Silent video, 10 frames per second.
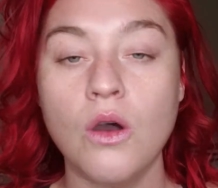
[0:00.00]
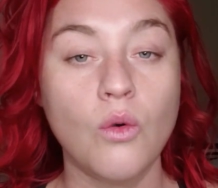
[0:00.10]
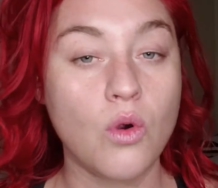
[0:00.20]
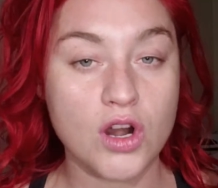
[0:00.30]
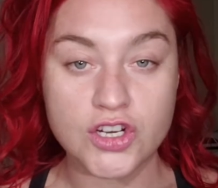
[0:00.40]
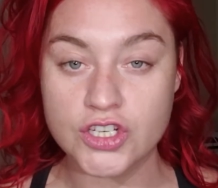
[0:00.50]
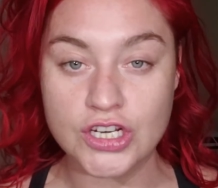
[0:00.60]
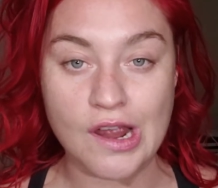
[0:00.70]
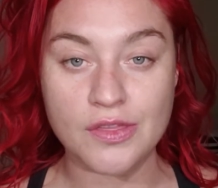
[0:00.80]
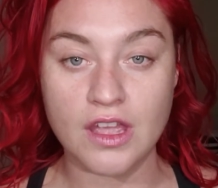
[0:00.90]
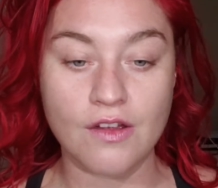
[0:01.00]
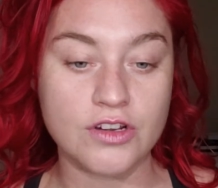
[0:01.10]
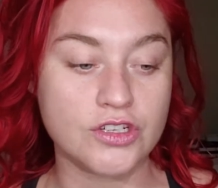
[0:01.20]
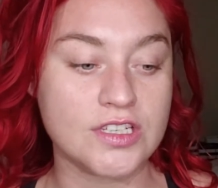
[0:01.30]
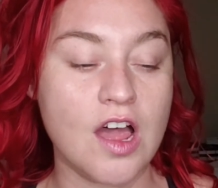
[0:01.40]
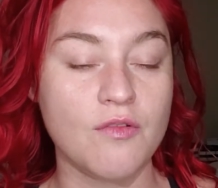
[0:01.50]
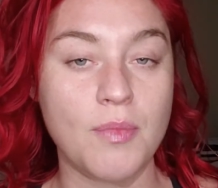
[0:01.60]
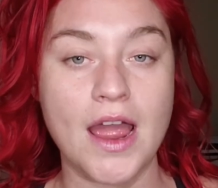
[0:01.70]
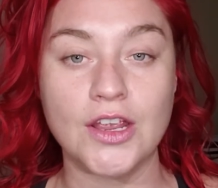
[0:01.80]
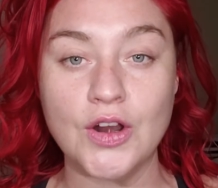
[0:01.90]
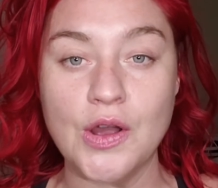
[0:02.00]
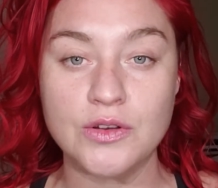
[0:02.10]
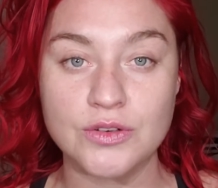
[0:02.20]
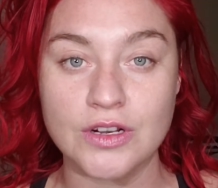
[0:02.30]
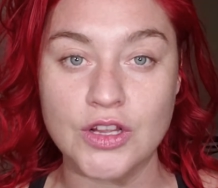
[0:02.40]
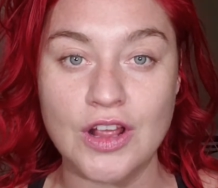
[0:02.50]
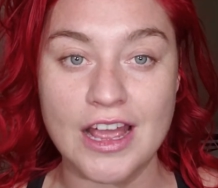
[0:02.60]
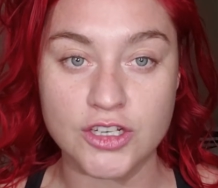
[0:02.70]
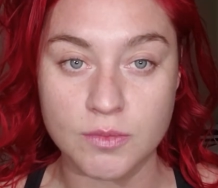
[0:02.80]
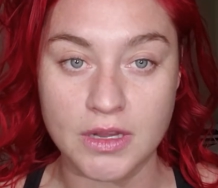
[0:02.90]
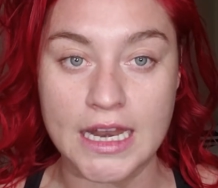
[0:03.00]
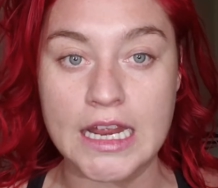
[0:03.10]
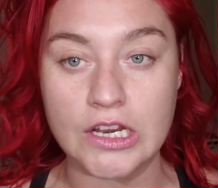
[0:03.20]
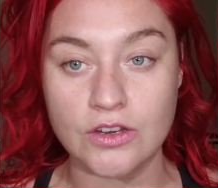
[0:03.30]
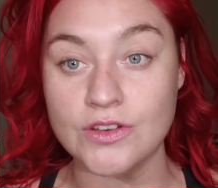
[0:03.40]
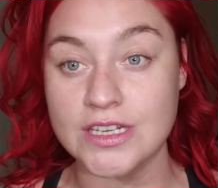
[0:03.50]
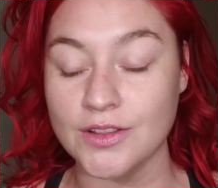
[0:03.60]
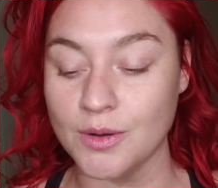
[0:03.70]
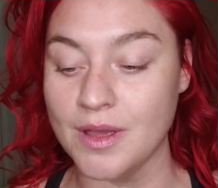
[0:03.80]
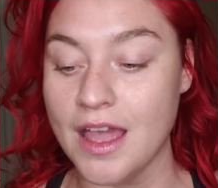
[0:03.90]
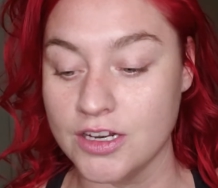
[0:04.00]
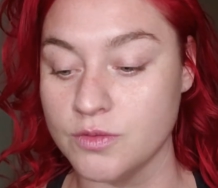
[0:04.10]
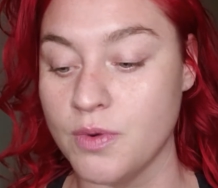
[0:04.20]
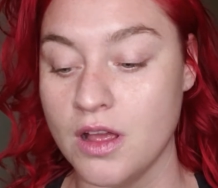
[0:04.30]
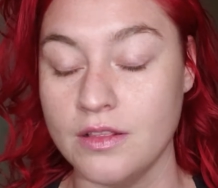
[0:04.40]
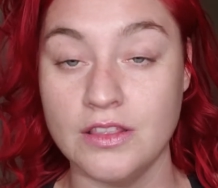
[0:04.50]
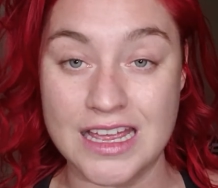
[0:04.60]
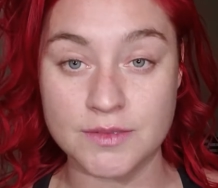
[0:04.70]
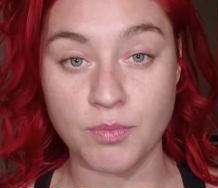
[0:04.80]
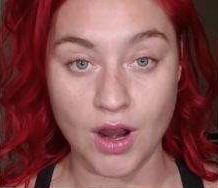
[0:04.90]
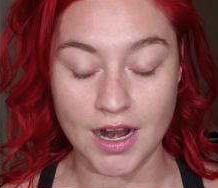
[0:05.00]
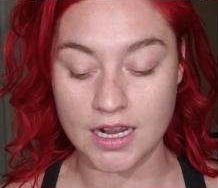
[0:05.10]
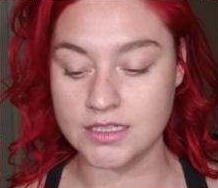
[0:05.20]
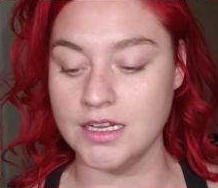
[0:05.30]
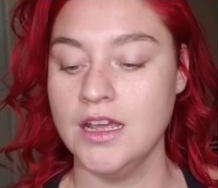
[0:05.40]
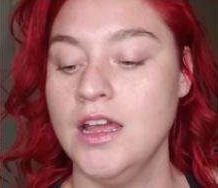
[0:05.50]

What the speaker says: or just sheer out the coverage yourself by, doing a little extra blending and using a little bit less product.